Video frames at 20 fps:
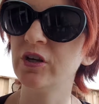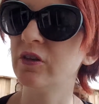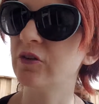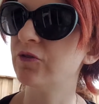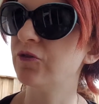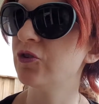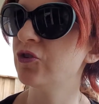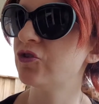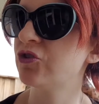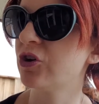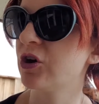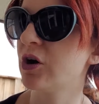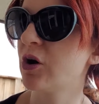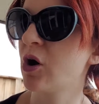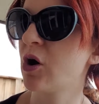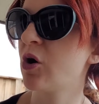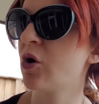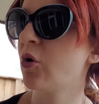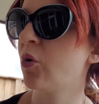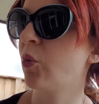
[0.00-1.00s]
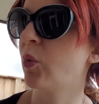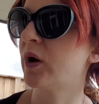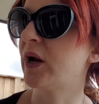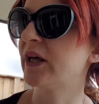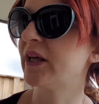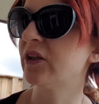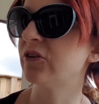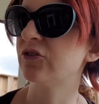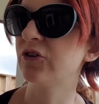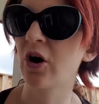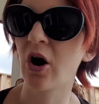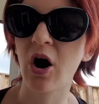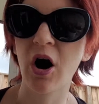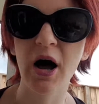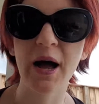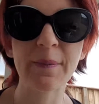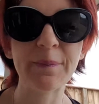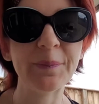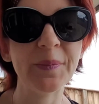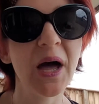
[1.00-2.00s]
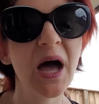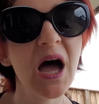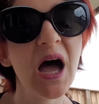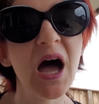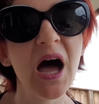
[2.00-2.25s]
in the future when I get time.